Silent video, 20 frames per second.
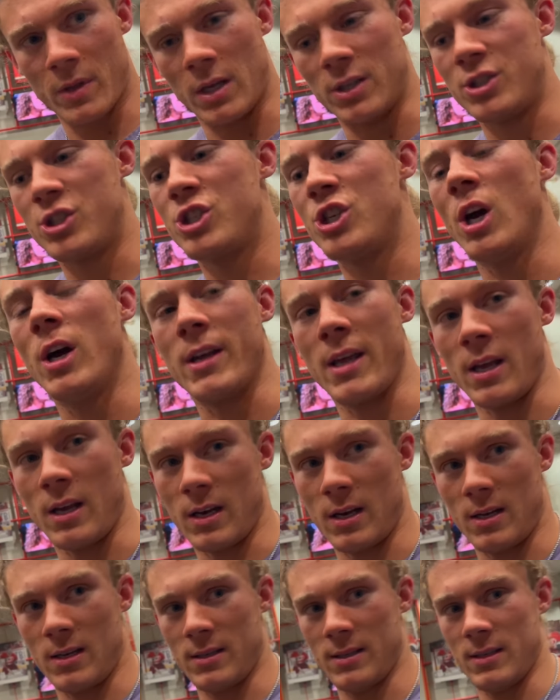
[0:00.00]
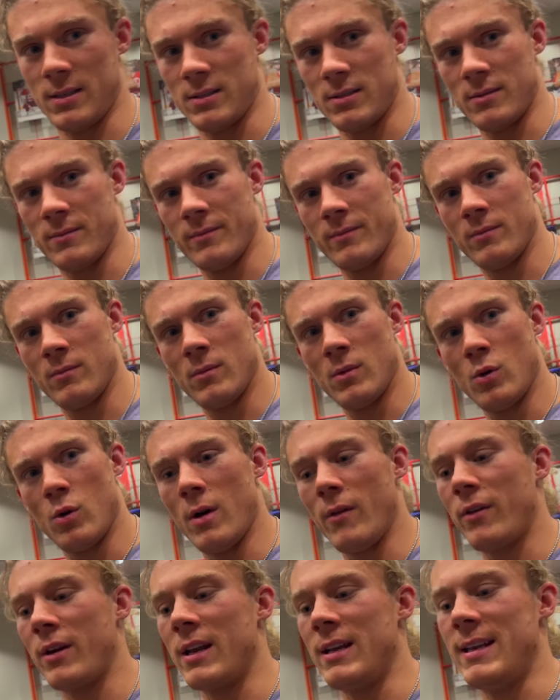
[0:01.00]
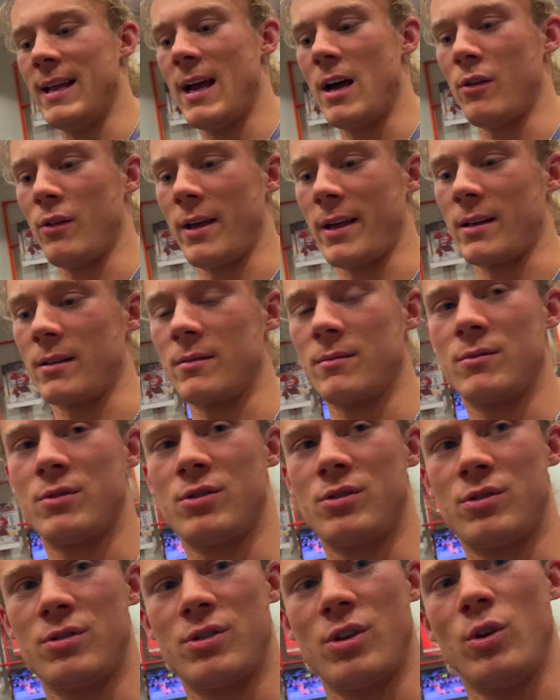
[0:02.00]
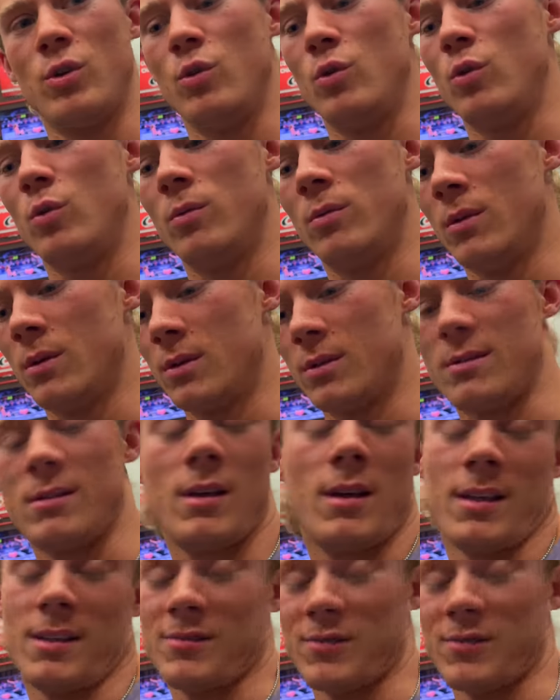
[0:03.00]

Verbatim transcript: A chugging contest. Yeah. Whoever can down, like, two... Yeah.